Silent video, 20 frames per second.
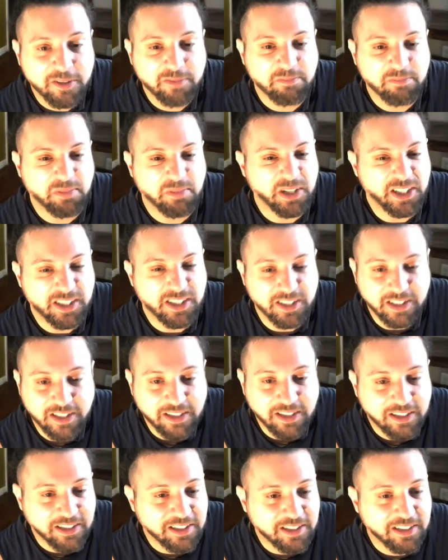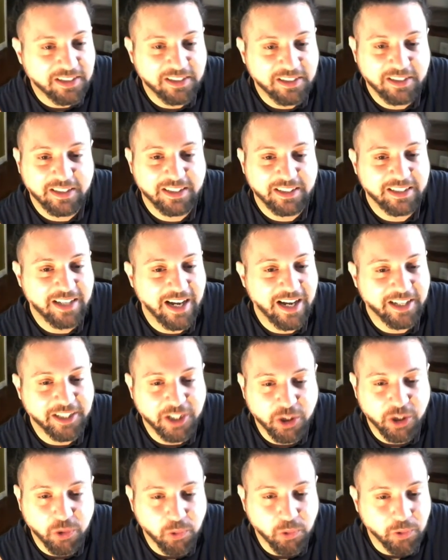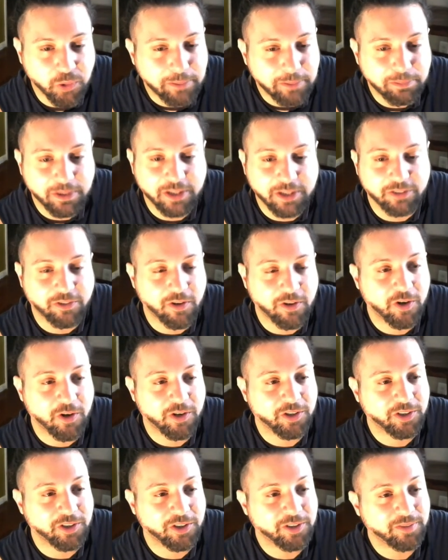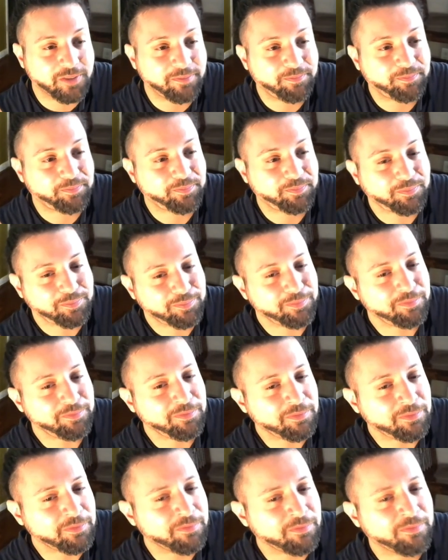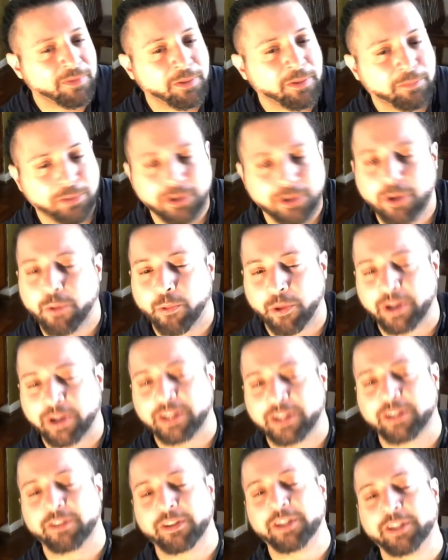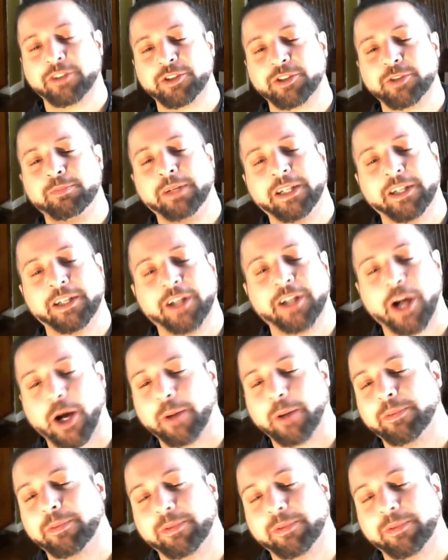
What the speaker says: but it kind of creeping along. But don't worry, they'll speed it up.